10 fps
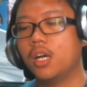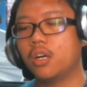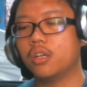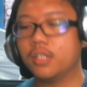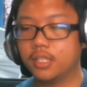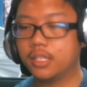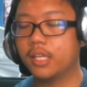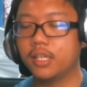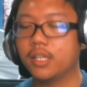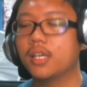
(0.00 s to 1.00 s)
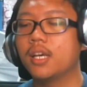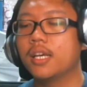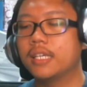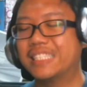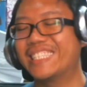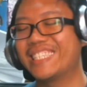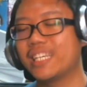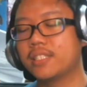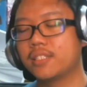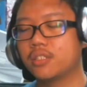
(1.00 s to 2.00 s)
or he
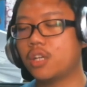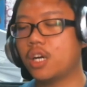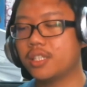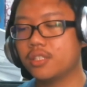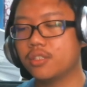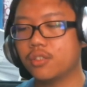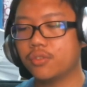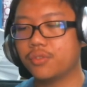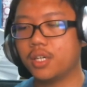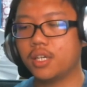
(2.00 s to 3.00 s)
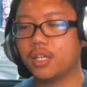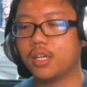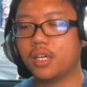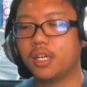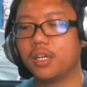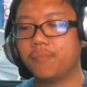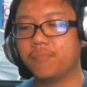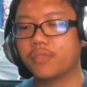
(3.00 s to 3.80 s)
is not, you know,